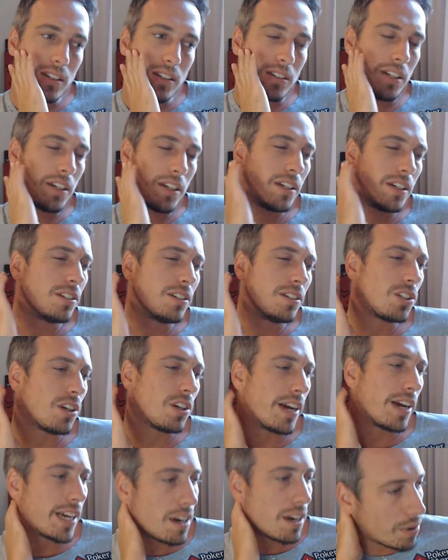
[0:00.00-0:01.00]

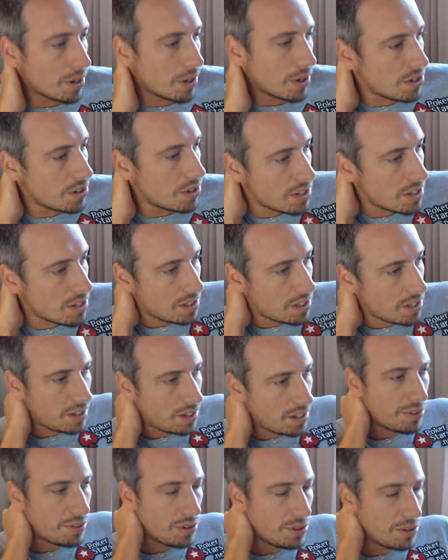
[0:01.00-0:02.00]
got approached
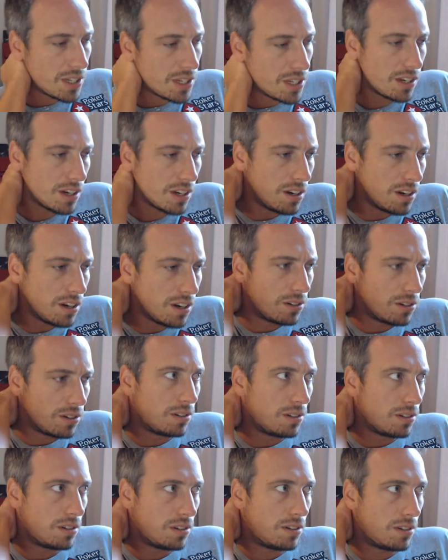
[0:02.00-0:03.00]
a few months
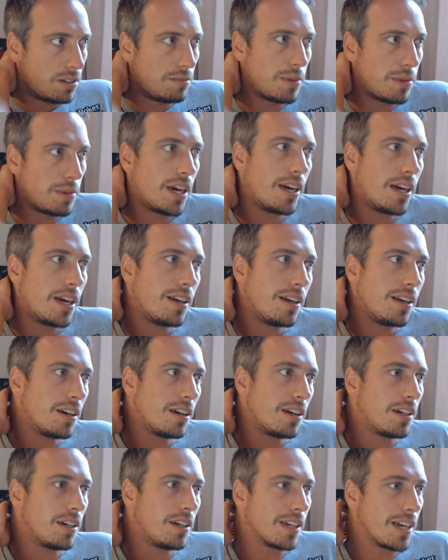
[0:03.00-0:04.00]
ago by
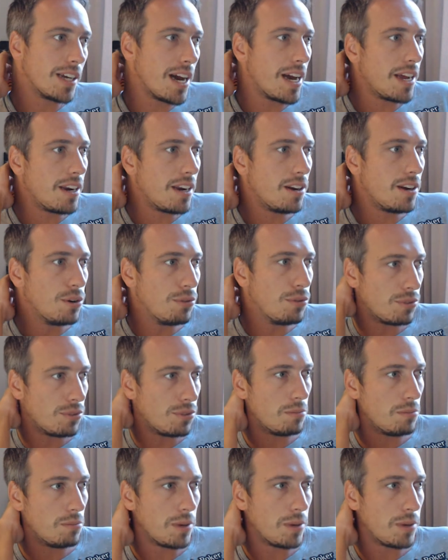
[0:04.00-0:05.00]
a guy I know
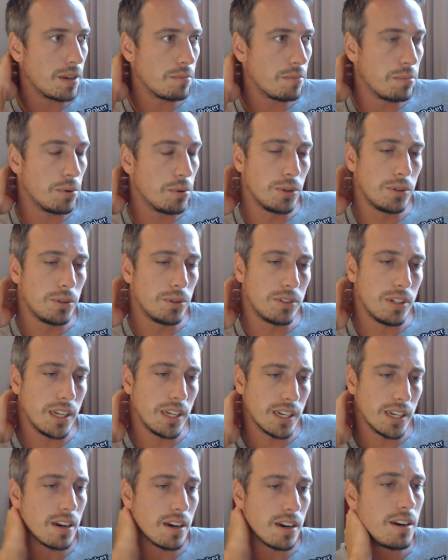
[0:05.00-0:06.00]
from playing pool.
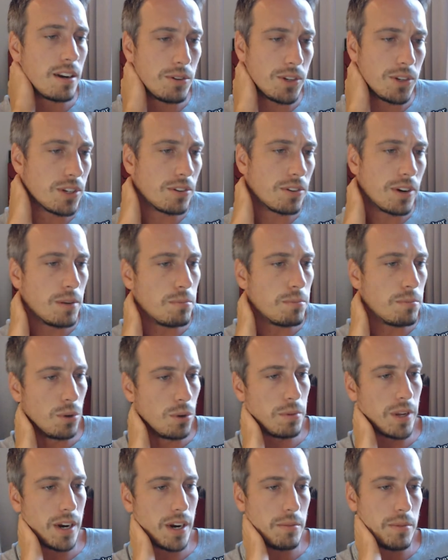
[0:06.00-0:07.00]
Like, not that I was a great
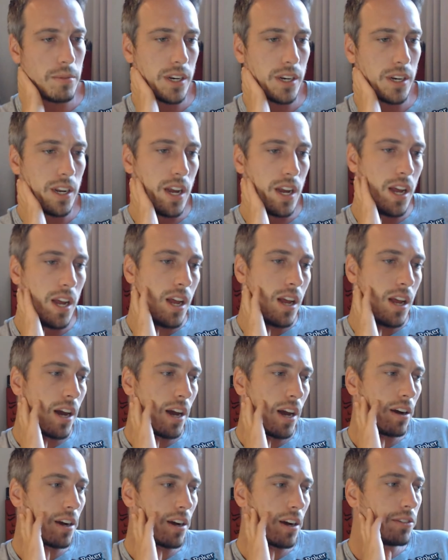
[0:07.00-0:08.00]
pool player, but.
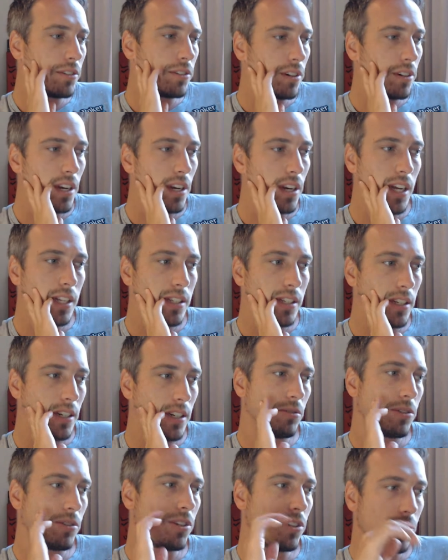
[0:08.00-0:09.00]
I hung out there a lot, and
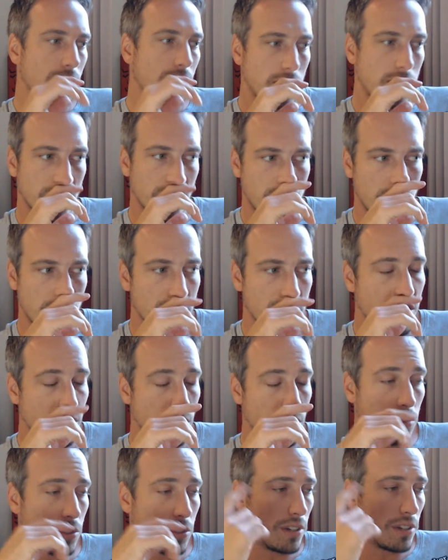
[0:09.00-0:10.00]
there was this like nice
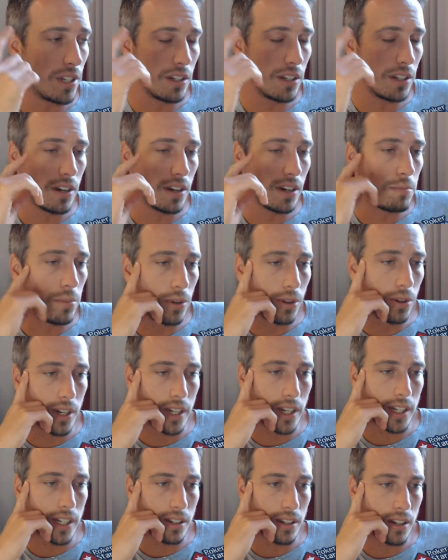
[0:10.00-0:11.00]
dude who was really good at pool.
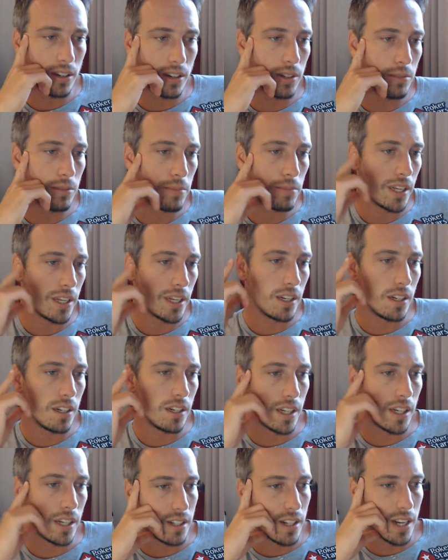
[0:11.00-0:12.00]
Like, you know, he played in
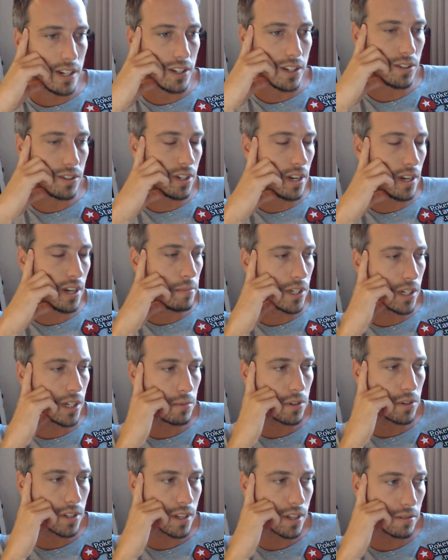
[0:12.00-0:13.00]
like national
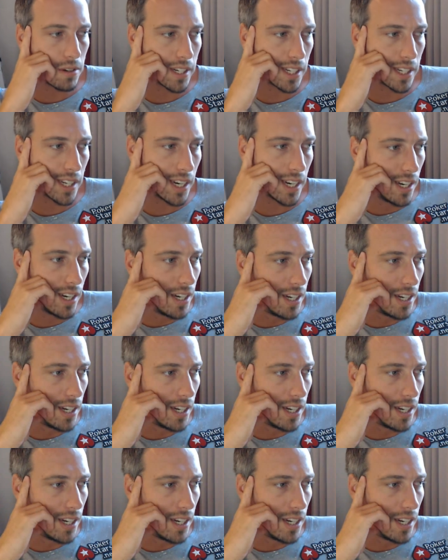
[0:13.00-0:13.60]
championships and stuff like that.